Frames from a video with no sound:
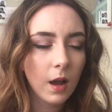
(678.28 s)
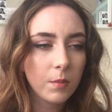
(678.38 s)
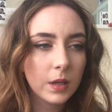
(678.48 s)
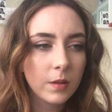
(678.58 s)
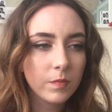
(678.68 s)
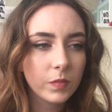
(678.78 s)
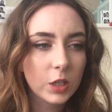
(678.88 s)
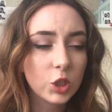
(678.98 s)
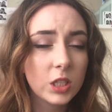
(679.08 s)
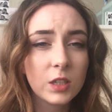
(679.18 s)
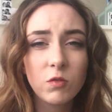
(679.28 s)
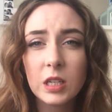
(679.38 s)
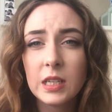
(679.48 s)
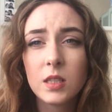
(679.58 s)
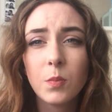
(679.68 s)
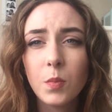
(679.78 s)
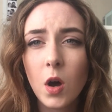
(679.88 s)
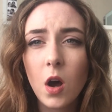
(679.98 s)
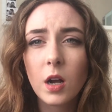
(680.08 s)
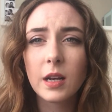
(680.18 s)
I mean, she did release a
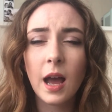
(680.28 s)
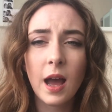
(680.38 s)
book,